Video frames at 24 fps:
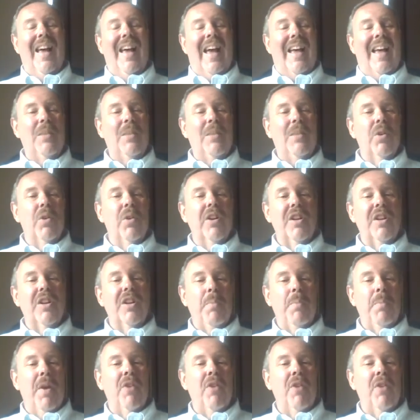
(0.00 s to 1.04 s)
and then we're going to
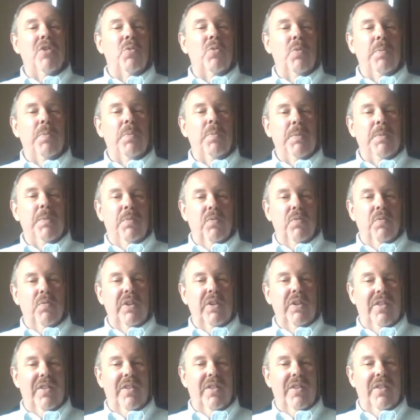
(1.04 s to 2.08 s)
compare it to what people
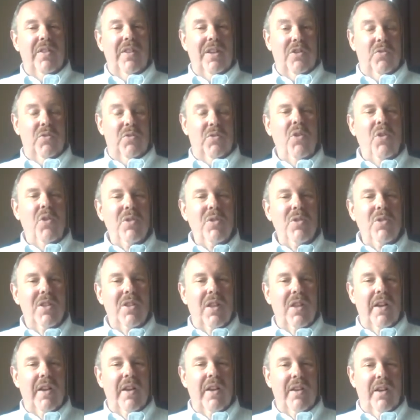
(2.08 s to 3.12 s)
really think. Do those
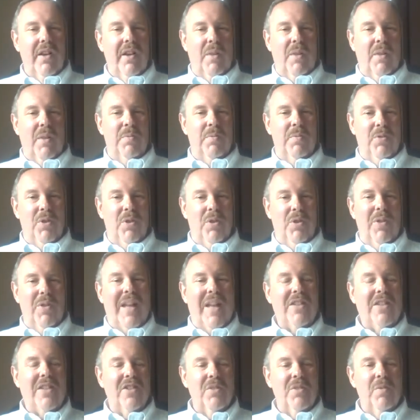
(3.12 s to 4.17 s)
line up? You know,
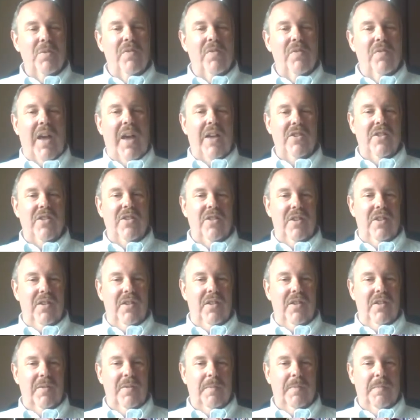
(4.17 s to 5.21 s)
that's going to be
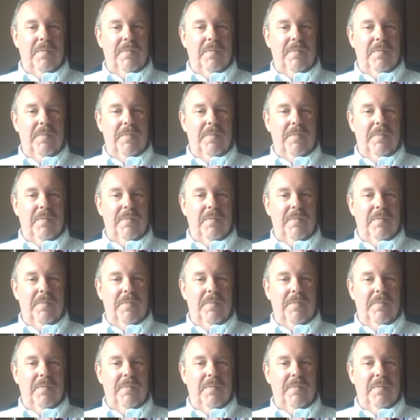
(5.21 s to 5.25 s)
fascinating.